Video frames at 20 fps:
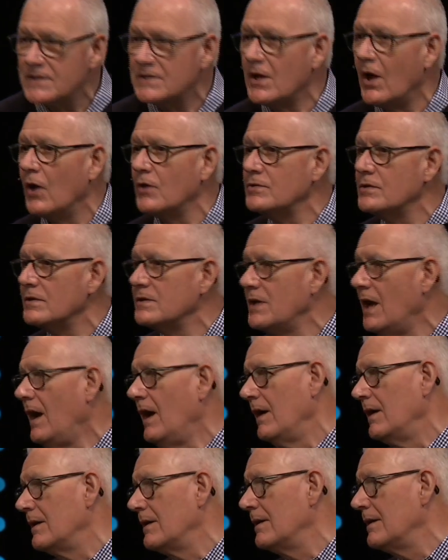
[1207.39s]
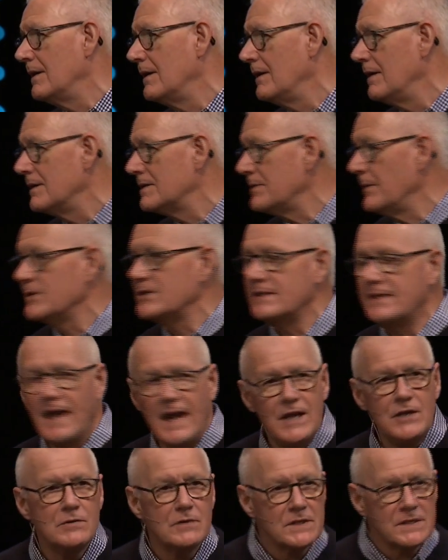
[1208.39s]
It's called your tongue. It's the most
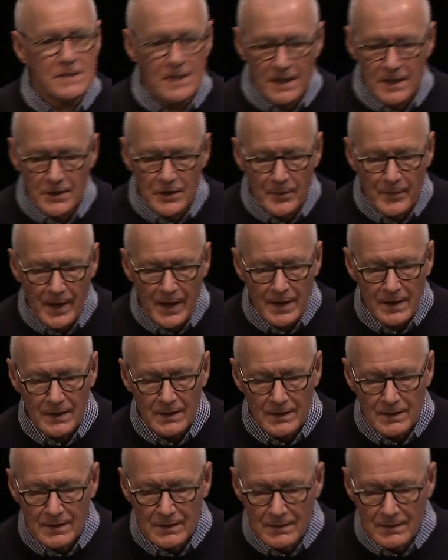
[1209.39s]
dangerous thing in your body.